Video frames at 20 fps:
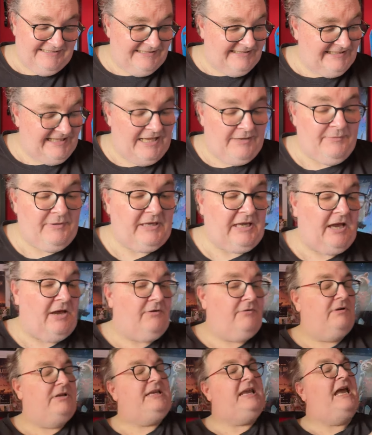There we go.
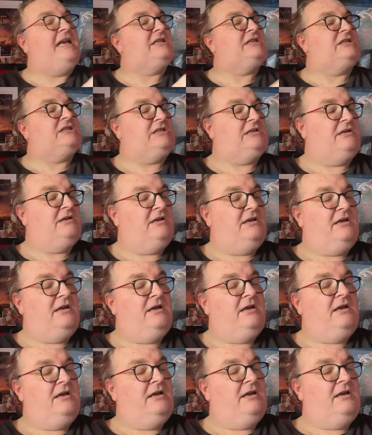Yes.
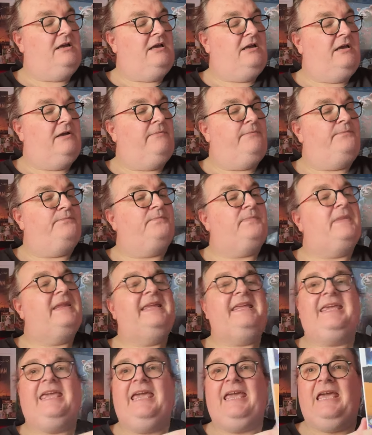
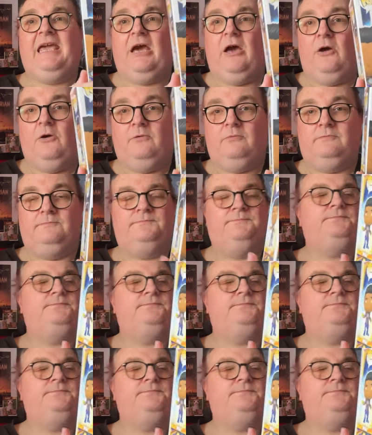Kingo.